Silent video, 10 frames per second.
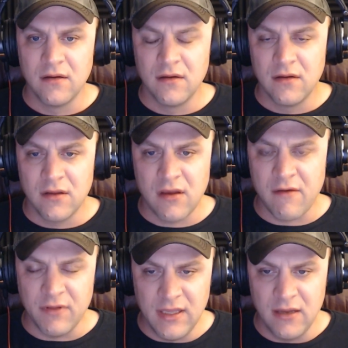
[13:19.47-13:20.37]
You have a
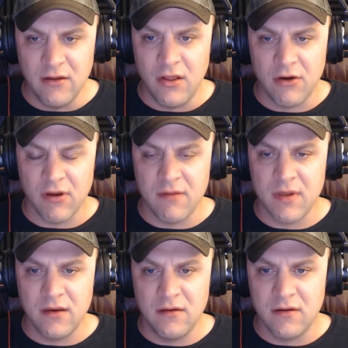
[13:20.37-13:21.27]
legal agreement,
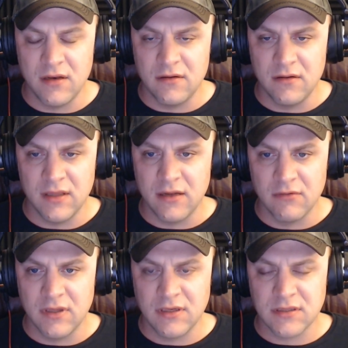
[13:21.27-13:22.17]
and you can
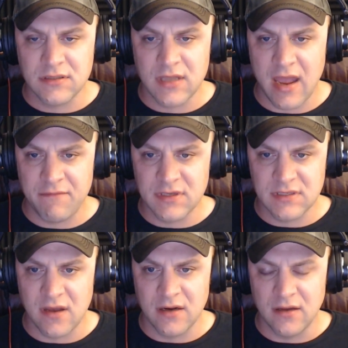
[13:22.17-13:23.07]
literally just have this
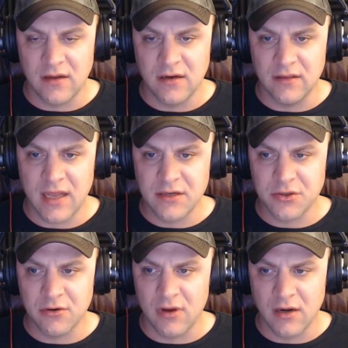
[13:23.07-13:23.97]
on a
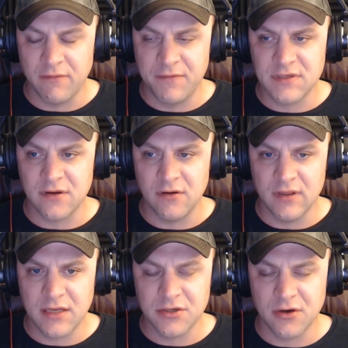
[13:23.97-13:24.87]
ledger, on a physical
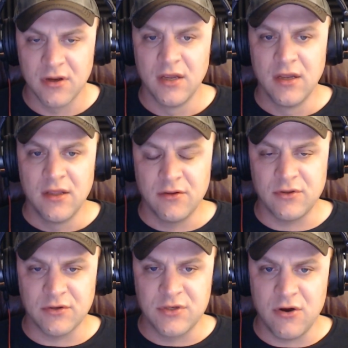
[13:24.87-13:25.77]
ledger.
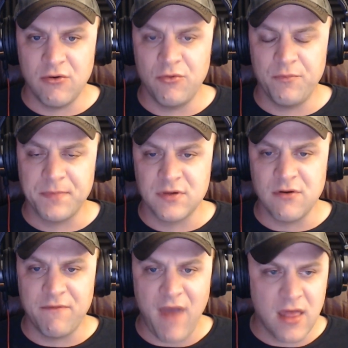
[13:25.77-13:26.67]
There's no
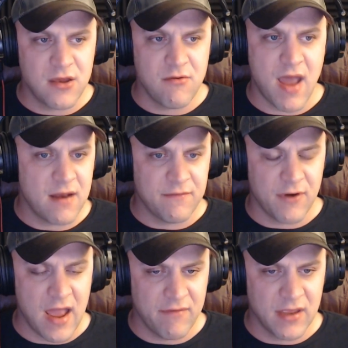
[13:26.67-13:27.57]
value add for
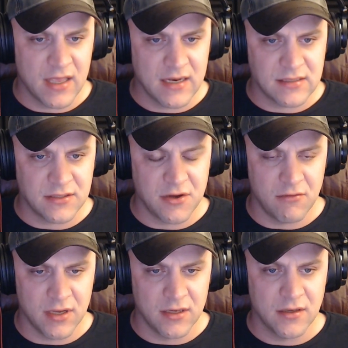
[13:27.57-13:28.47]
having it as a
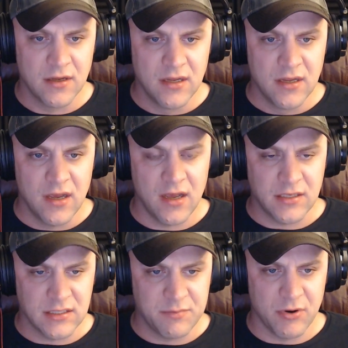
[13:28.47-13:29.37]
token
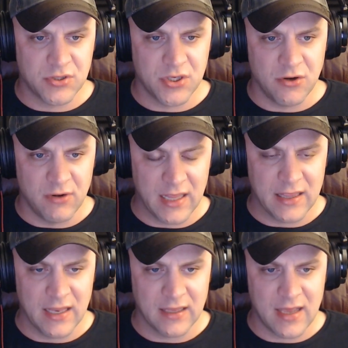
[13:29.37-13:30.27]
dispersion or anything
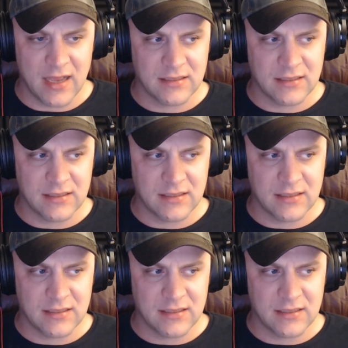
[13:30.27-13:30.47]
like that.